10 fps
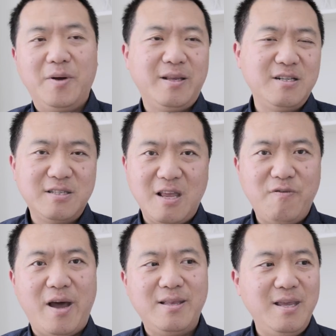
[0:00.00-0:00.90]
but just give
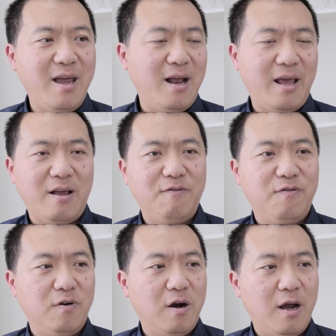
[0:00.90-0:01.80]
you an idea,
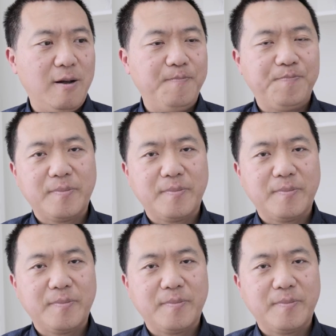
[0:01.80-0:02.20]
for a